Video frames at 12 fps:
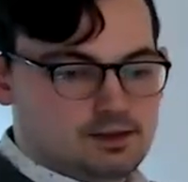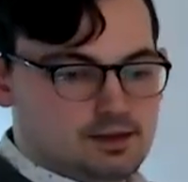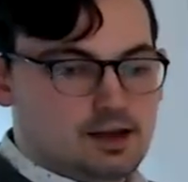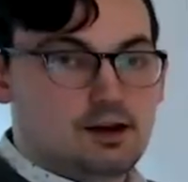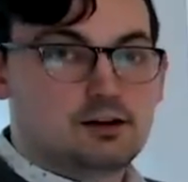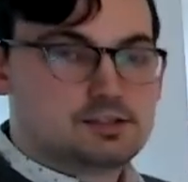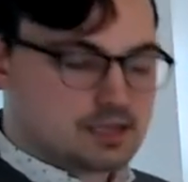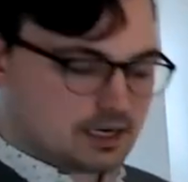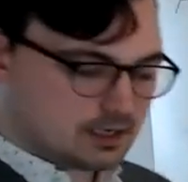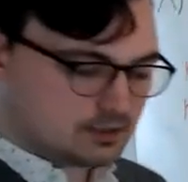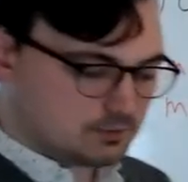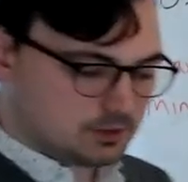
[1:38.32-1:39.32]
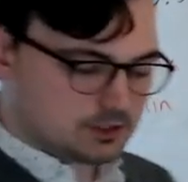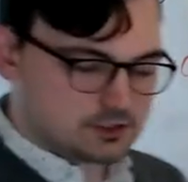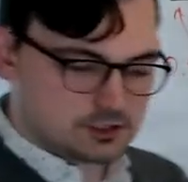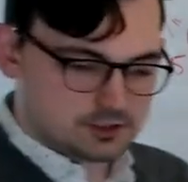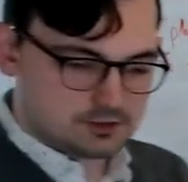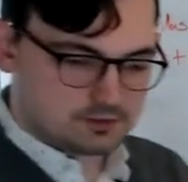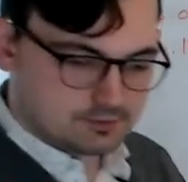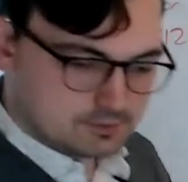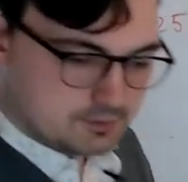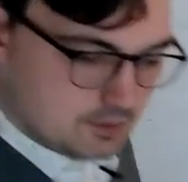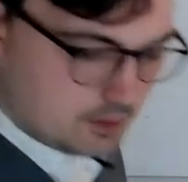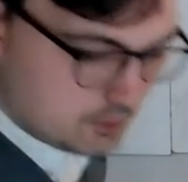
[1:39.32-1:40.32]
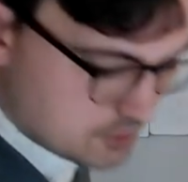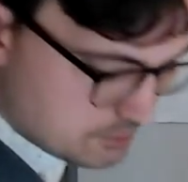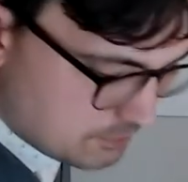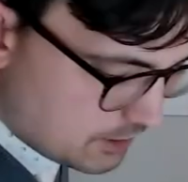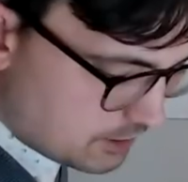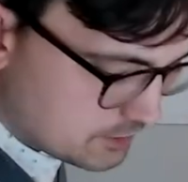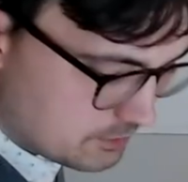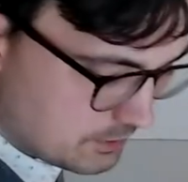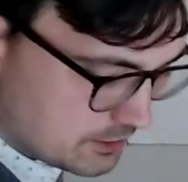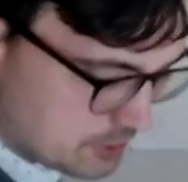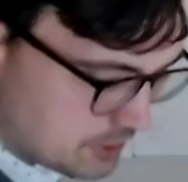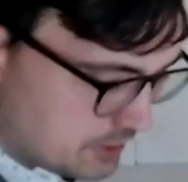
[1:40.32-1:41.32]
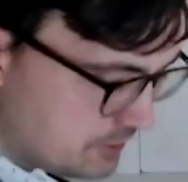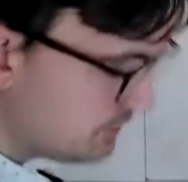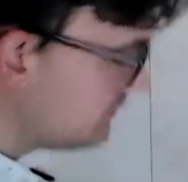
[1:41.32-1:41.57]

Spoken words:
And our second dimension, our small dimension,